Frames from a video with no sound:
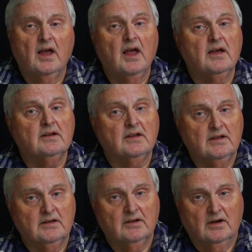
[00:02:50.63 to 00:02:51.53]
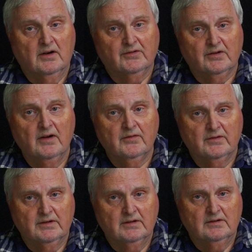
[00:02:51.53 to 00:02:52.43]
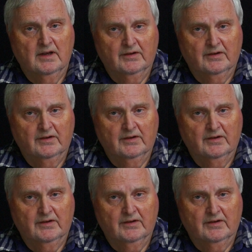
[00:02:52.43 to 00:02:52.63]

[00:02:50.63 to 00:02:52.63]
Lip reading: and end our sovereignty